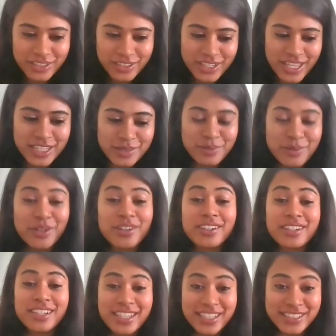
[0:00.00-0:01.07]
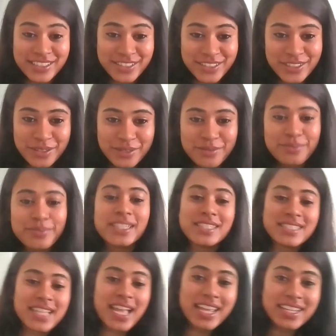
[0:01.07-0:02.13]
explore. Good,
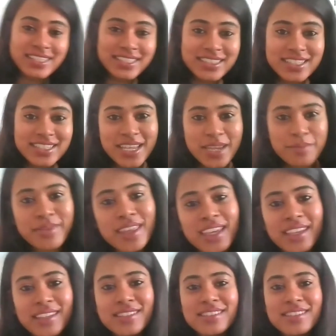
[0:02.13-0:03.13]
because I did the same thing.